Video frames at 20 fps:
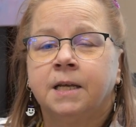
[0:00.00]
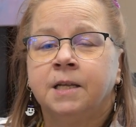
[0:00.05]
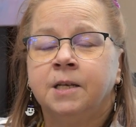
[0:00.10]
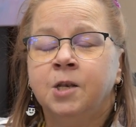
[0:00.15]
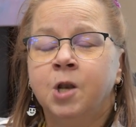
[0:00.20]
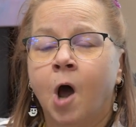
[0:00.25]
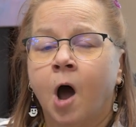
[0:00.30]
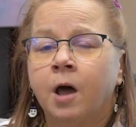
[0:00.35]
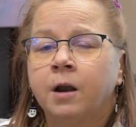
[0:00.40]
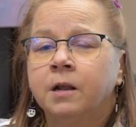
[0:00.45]

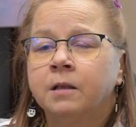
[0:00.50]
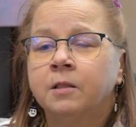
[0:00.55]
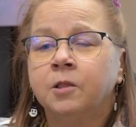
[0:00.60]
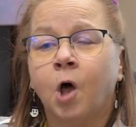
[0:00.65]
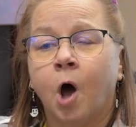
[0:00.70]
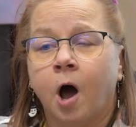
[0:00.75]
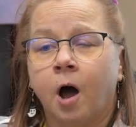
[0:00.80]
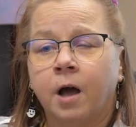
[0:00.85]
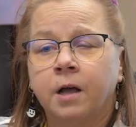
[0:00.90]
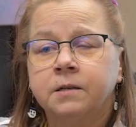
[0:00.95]
Not a
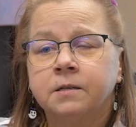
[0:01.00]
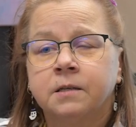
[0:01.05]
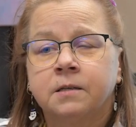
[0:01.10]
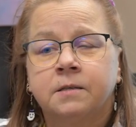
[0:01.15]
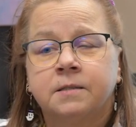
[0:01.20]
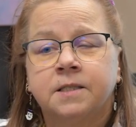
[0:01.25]
lot.